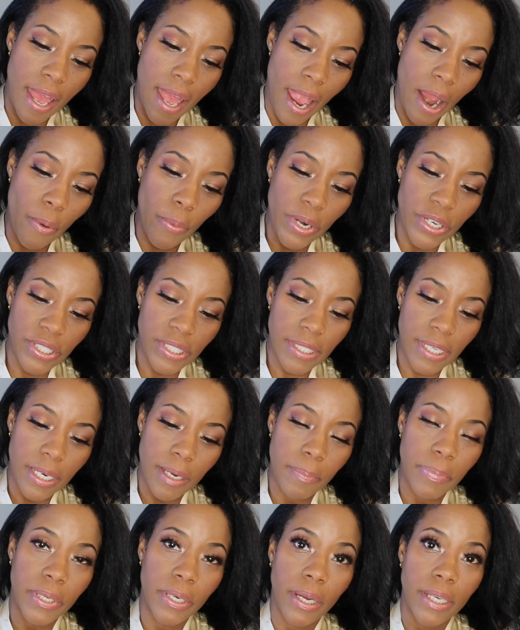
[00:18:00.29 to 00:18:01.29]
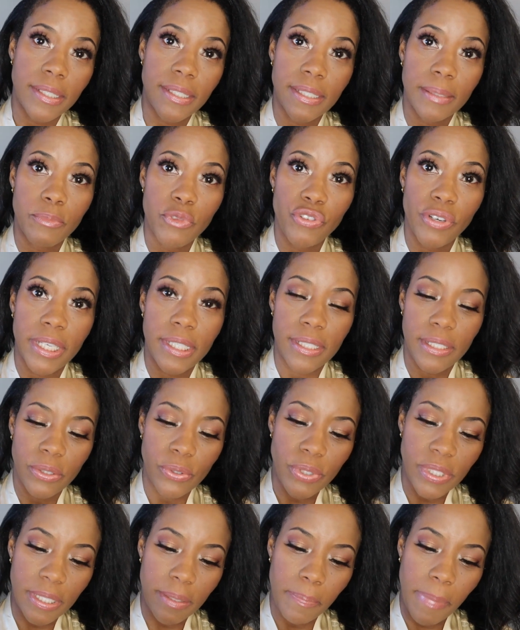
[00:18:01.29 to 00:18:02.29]
And we're just gonna put on some
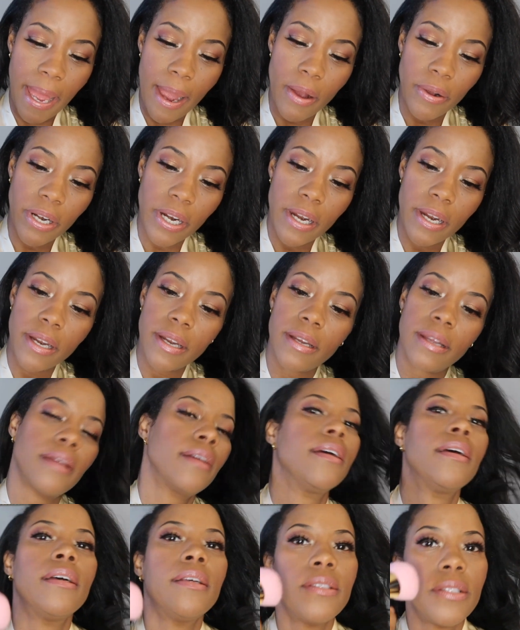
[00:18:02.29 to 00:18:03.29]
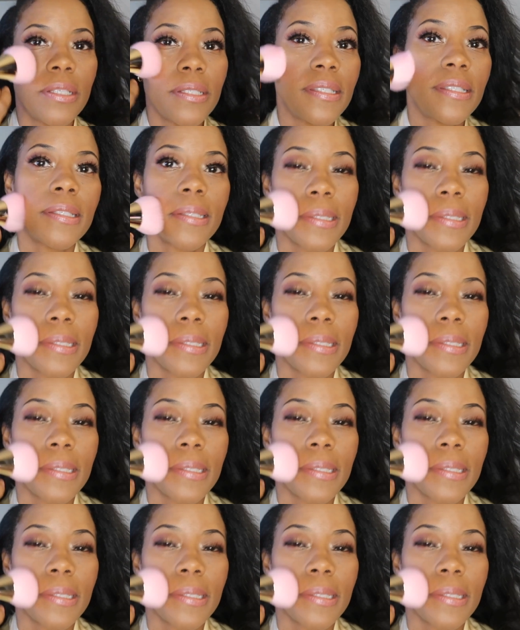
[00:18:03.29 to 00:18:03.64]
translucent powder just to